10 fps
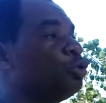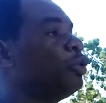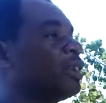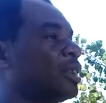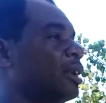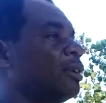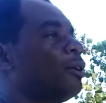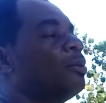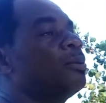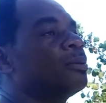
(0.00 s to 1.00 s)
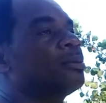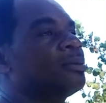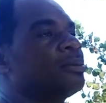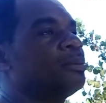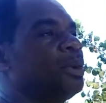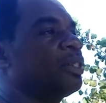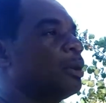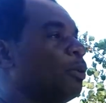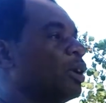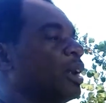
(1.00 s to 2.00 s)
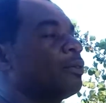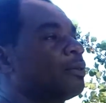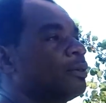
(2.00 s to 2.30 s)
need to think now, based upon life,